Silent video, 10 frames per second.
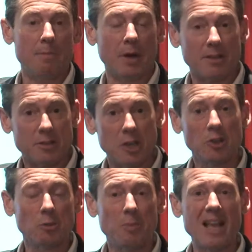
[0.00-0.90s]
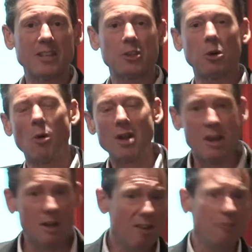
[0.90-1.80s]
but if central banks throw
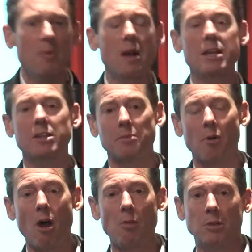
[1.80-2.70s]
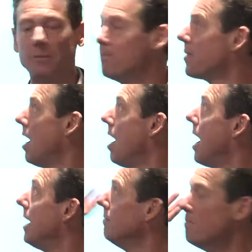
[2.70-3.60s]
enough money at the problem, a